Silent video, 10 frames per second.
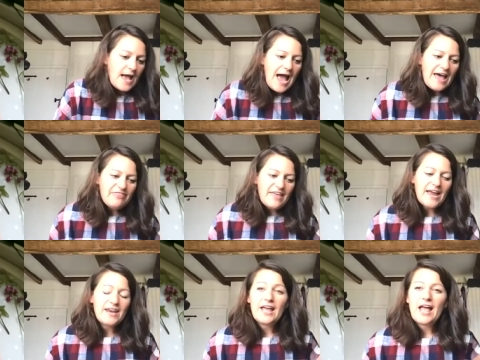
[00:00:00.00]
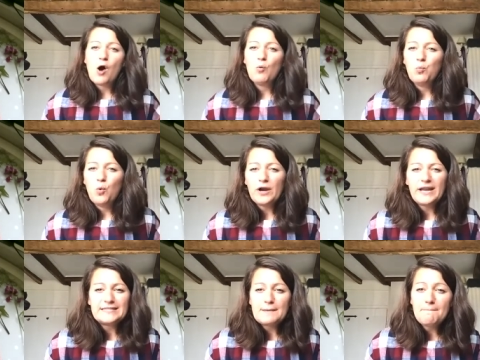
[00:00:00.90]
And then what
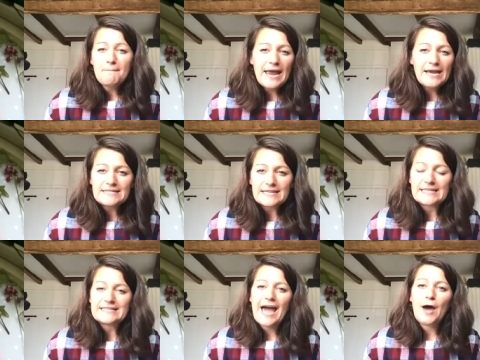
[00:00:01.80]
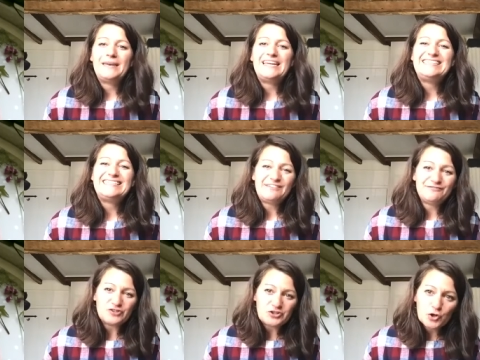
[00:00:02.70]
is amazing is how many
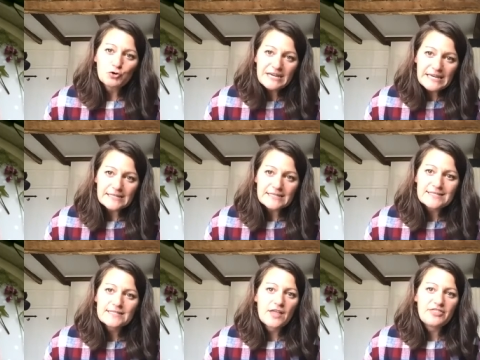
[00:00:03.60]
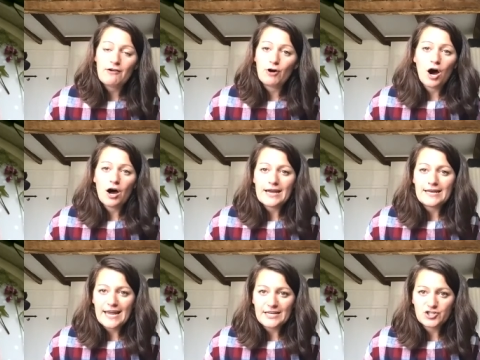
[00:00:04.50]
different greens there are in
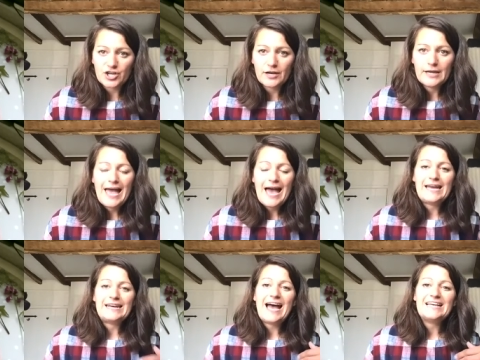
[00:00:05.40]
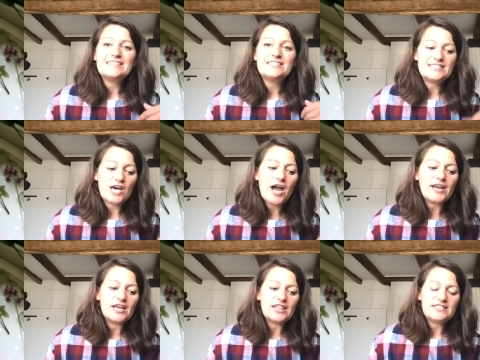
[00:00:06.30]
nature. And as a
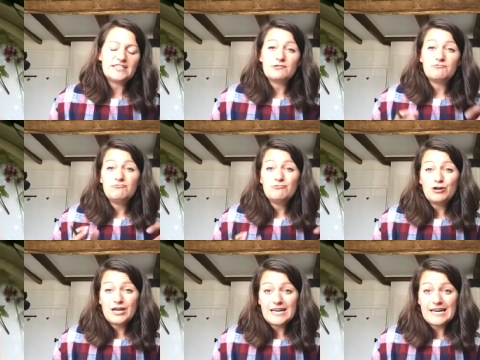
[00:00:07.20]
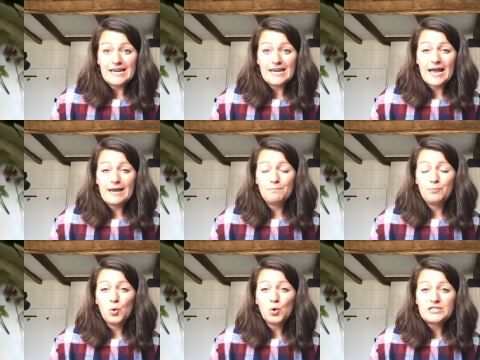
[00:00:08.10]
designer, this is a really
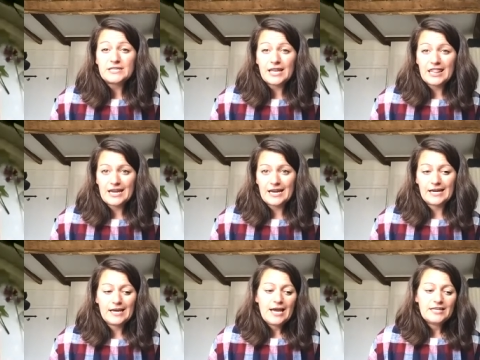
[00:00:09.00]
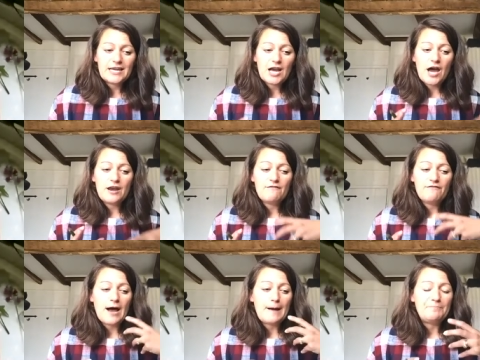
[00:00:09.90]
important thing to kind of
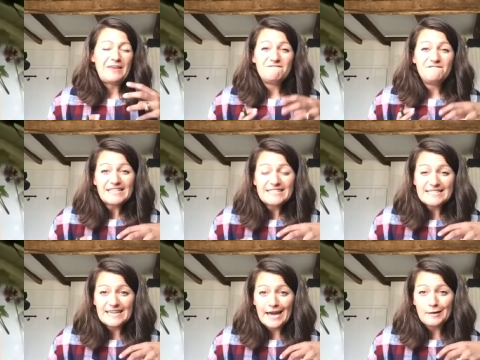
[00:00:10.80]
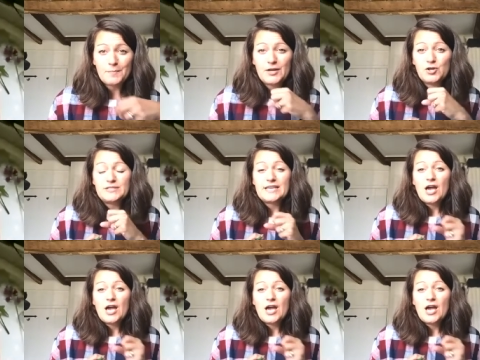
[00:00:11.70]
um, investigate because